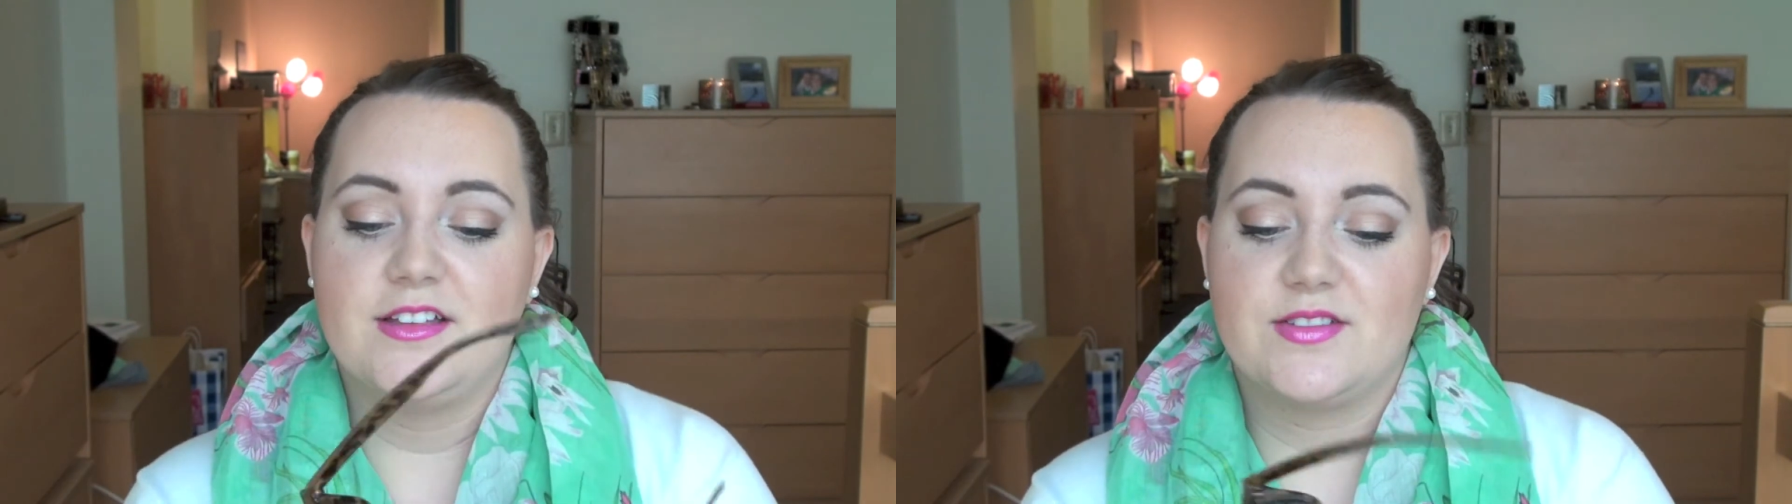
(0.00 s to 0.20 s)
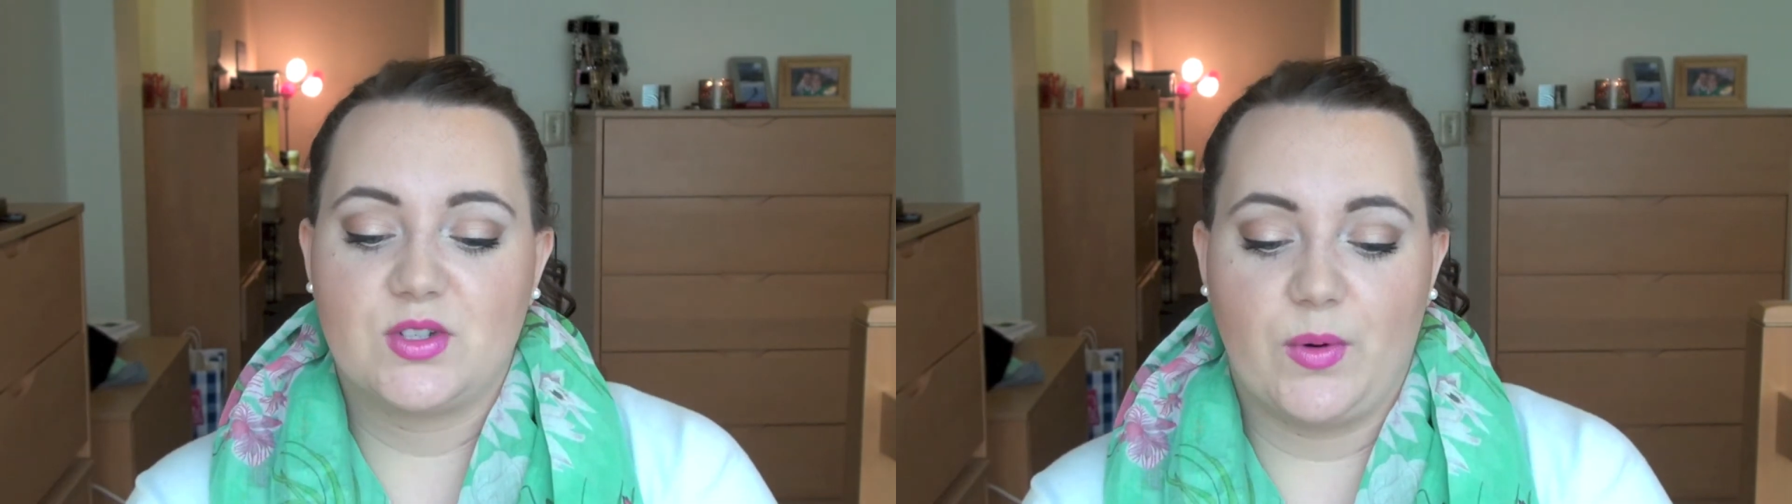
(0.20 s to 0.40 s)

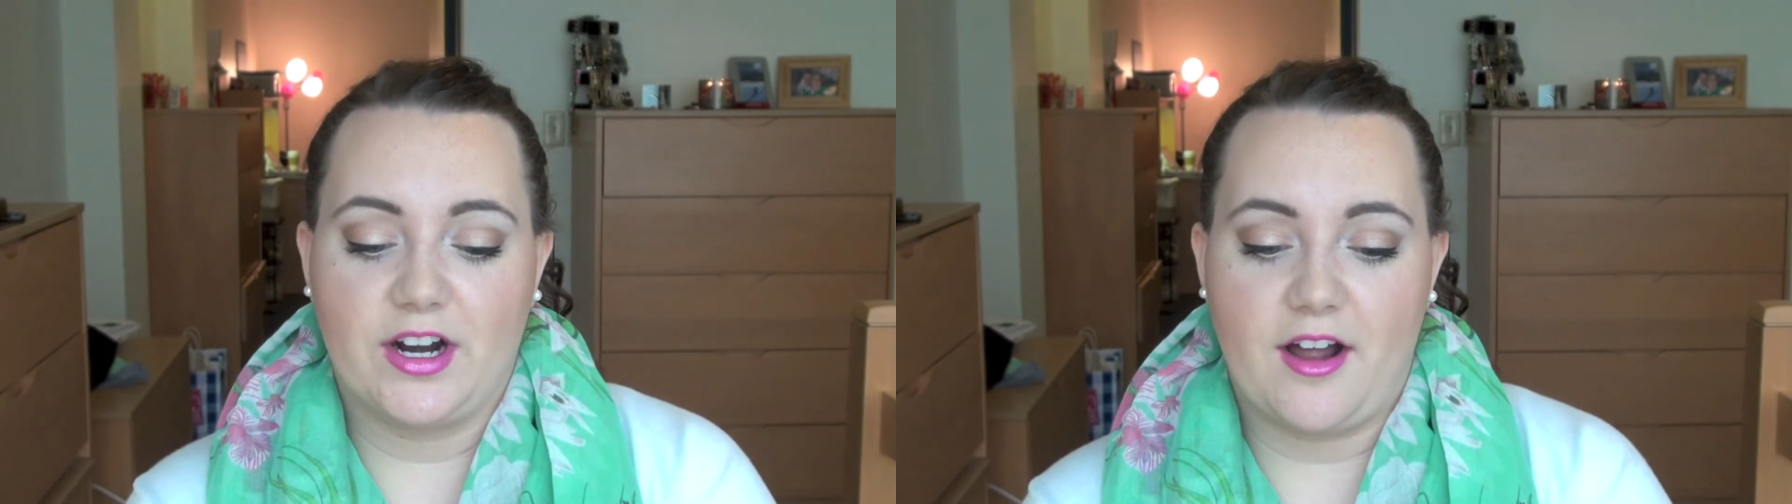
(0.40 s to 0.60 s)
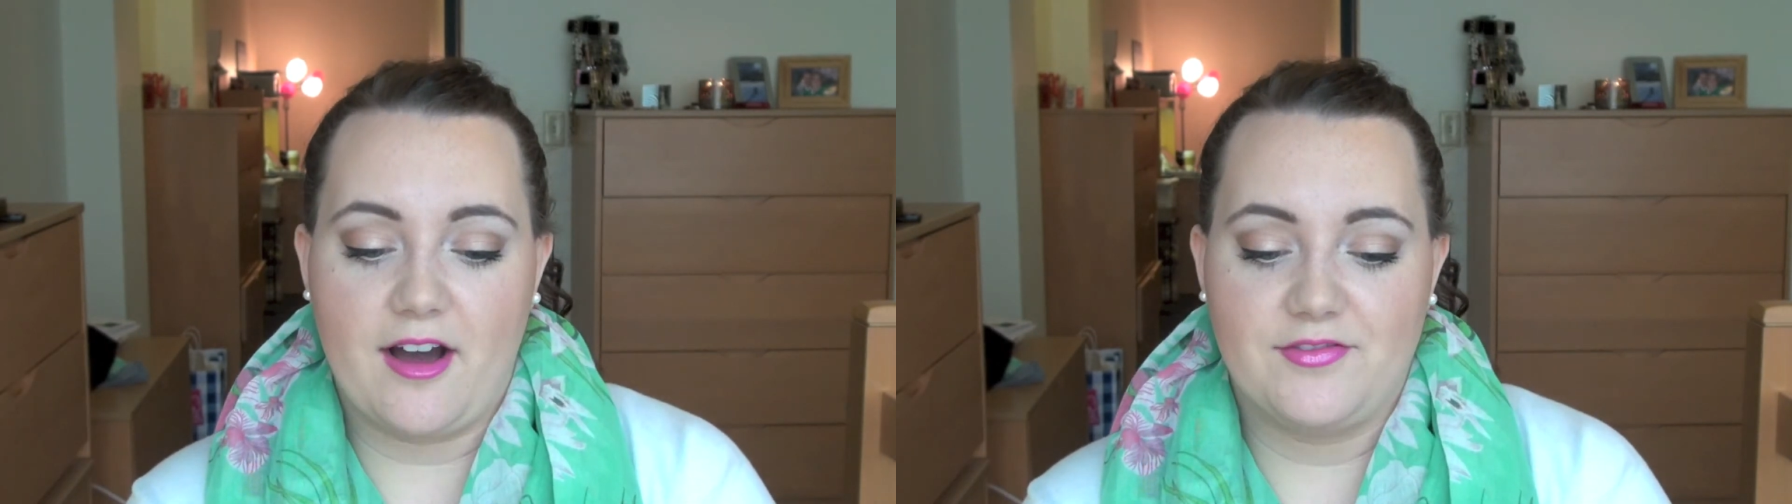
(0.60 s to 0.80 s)

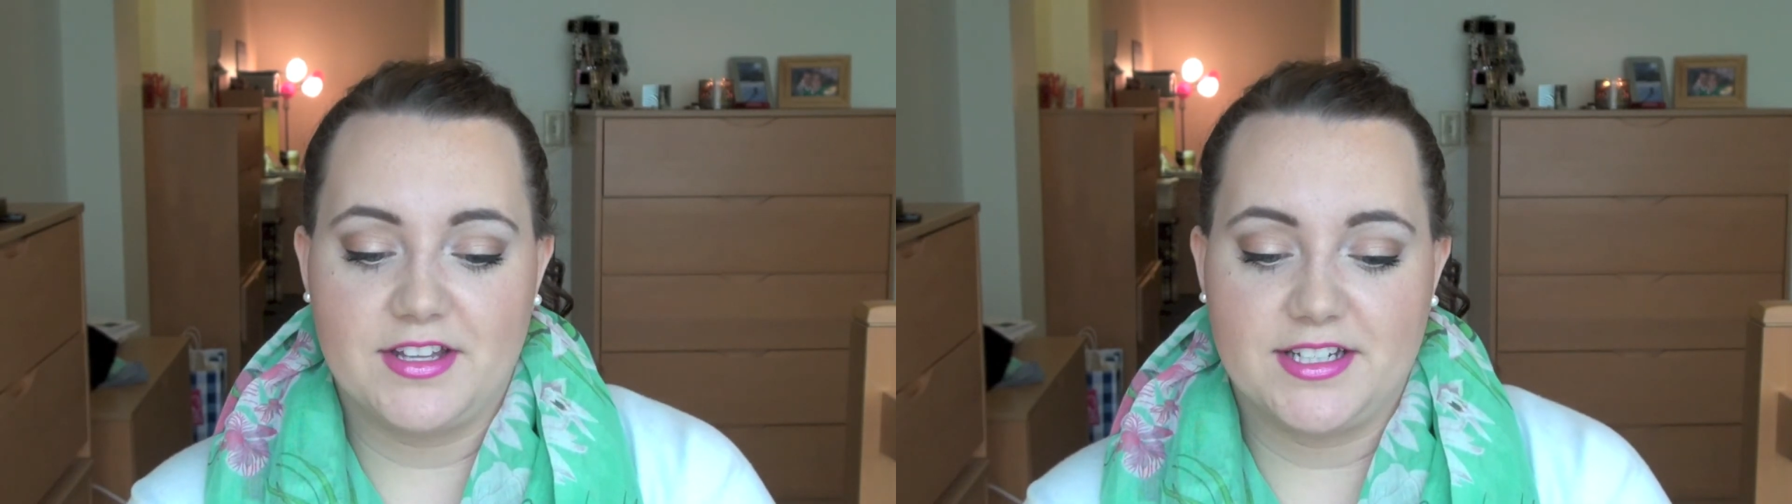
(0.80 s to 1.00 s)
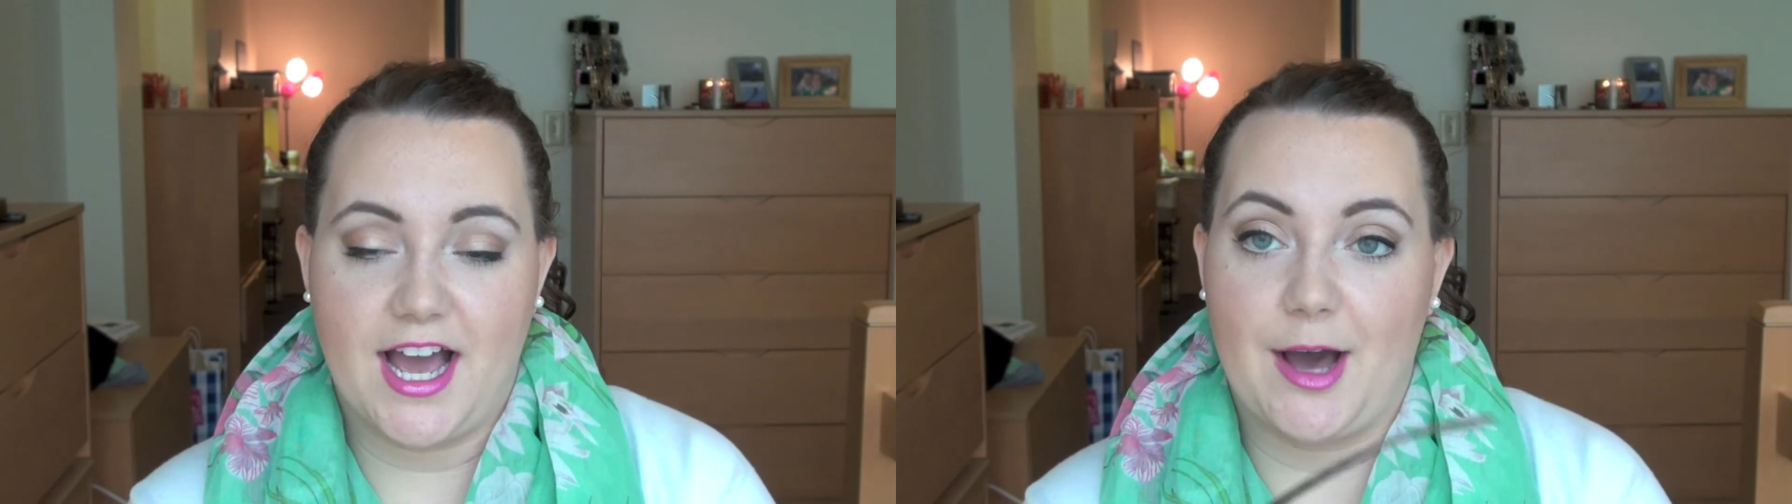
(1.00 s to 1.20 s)
squared off at
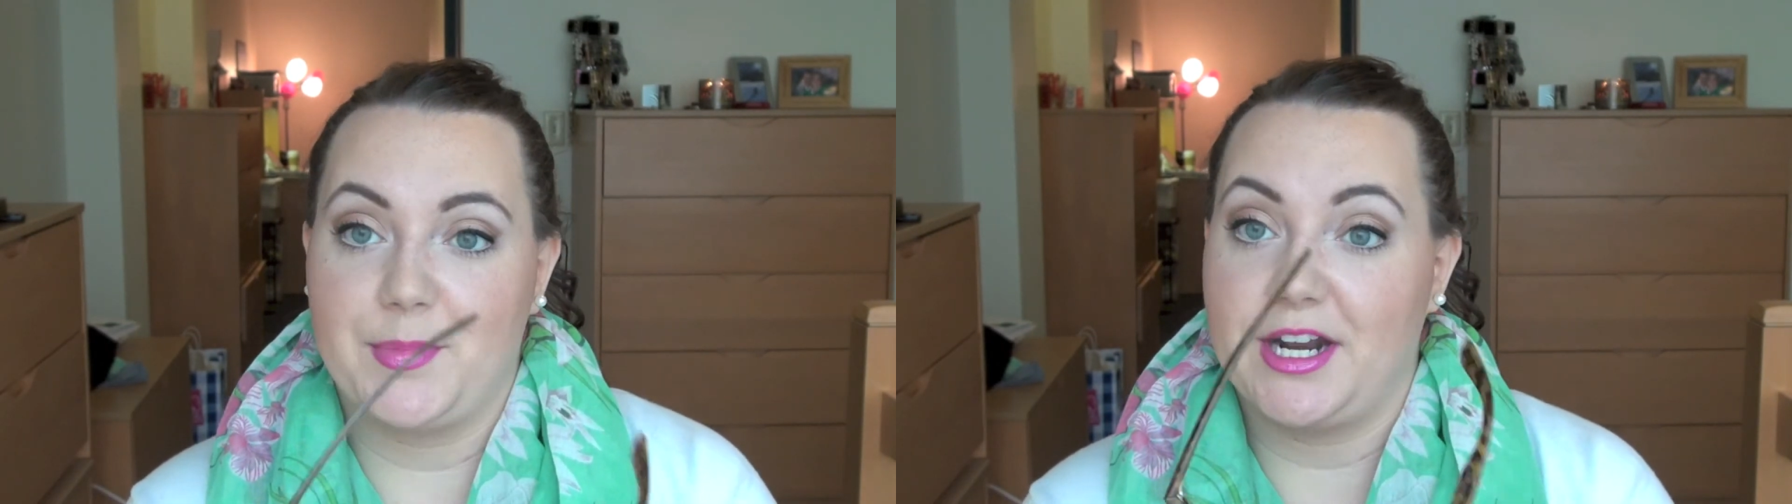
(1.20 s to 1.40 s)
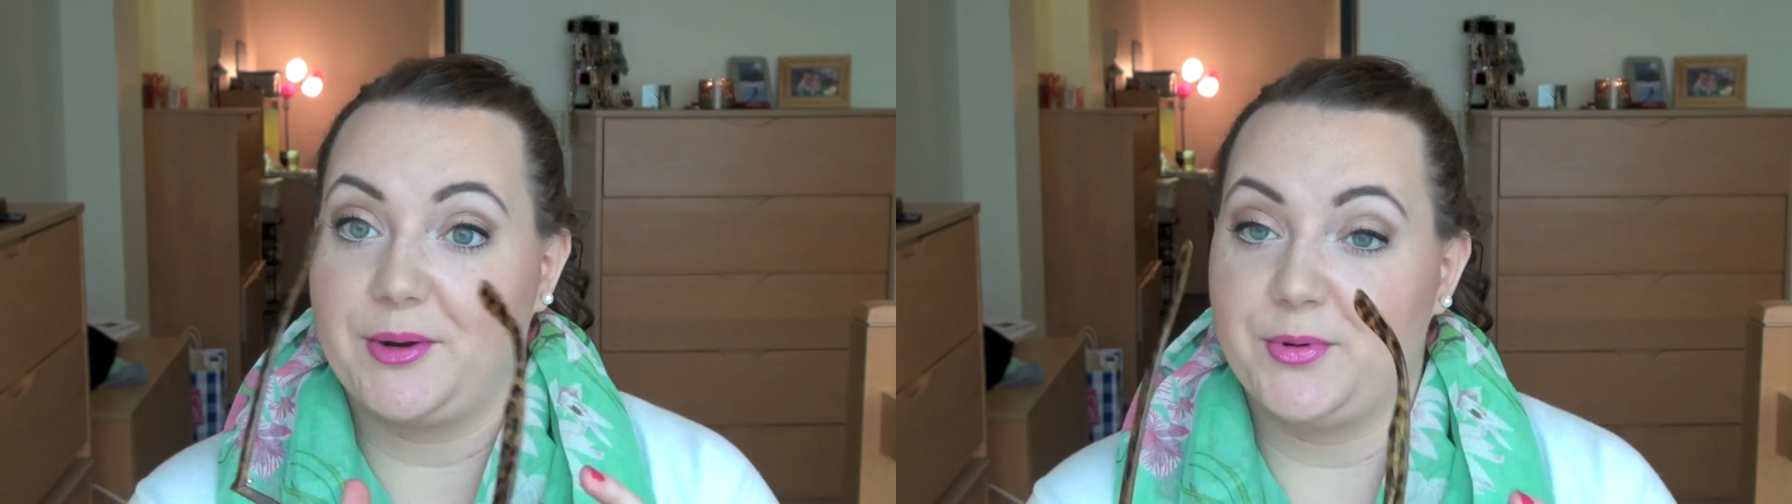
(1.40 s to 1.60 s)
the
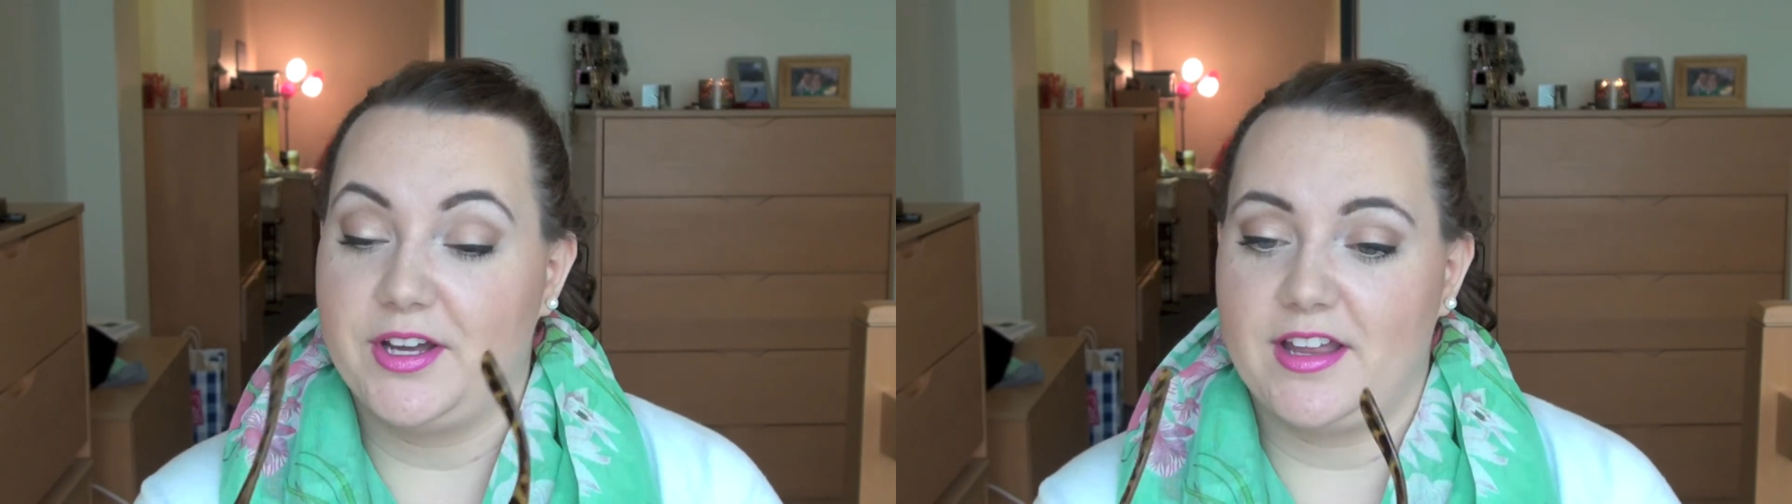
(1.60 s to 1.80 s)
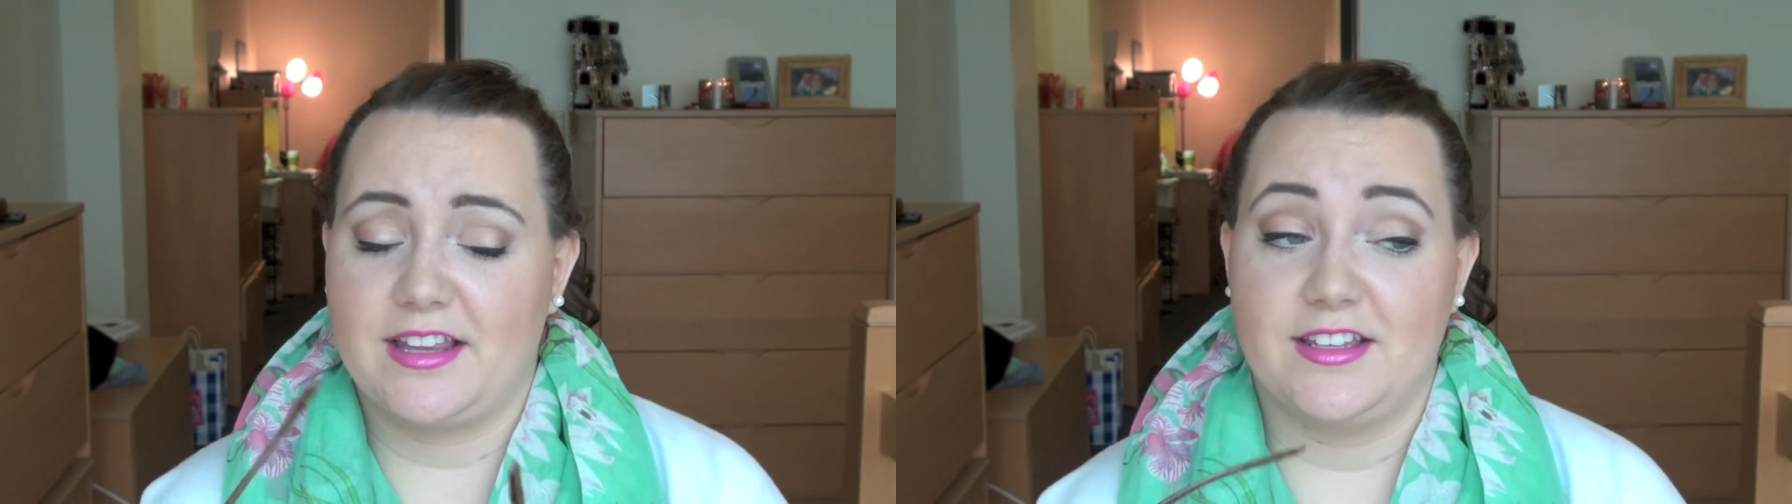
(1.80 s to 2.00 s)
top, and I
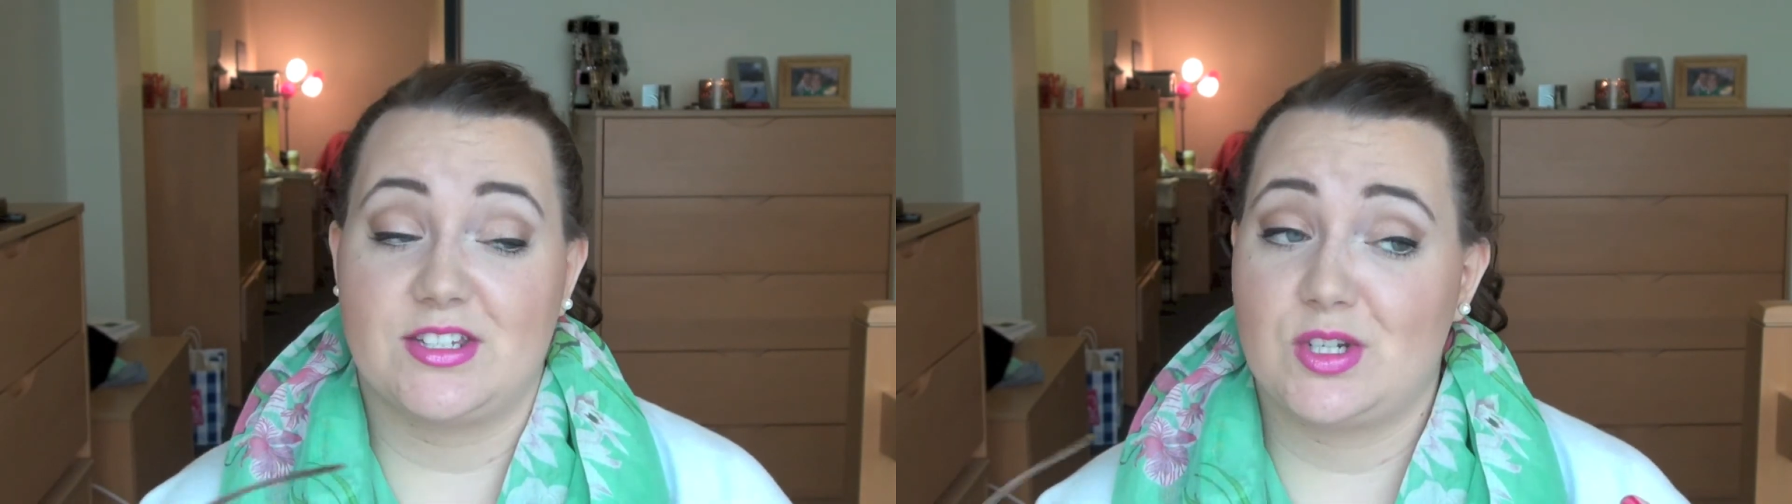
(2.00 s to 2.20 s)
really like these.